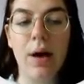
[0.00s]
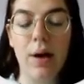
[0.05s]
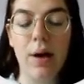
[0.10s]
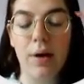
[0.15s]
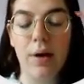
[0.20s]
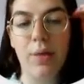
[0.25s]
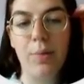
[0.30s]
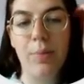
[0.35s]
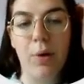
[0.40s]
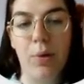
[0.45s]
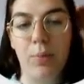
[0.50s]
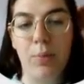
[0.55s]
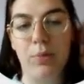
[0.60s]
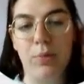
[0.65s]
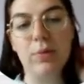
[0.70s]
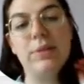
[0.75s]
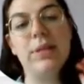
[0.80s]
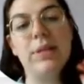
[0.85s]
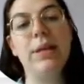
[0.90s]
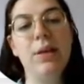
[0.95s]
uh, the
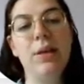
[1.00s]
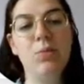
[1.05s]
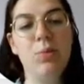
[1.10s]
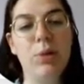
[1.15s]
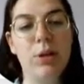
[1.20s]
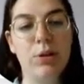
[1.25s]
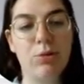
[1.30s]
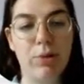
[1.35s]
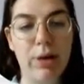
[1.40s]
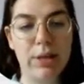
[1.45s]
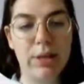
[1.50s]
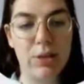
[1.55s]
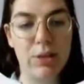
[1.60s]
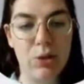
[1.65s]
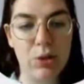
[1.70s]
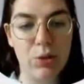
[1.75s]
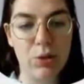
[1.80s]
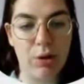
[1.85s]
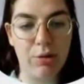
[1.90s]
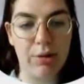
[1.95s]
bubbles and it will create a
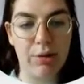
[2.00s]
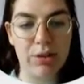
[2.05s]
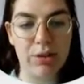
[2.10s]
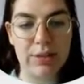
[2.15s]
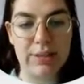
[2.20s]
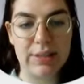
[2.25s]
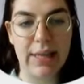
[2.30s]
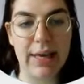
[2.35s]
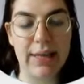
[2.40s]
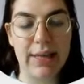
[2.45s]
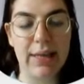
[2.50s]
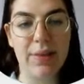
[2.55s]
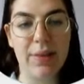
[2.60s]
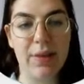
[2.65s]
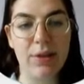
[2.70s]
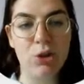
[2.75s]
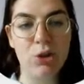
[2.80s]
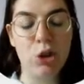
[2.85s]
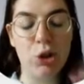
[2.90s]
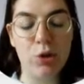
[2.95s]
new characters line and
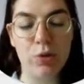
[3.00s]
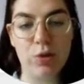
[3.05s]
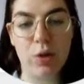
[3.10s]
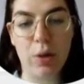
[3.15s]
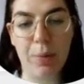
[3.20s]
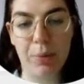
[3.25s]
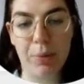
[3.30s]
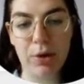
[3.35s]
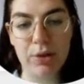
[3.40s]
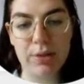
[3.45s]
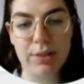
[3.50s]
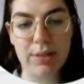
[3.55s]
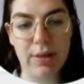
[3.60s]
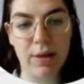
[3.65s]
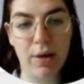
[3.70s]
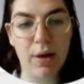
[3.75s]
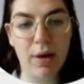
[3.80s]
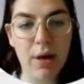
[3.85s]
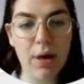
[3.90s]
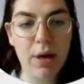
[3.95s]
then choose the
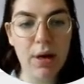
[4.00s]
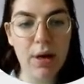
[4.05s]
persona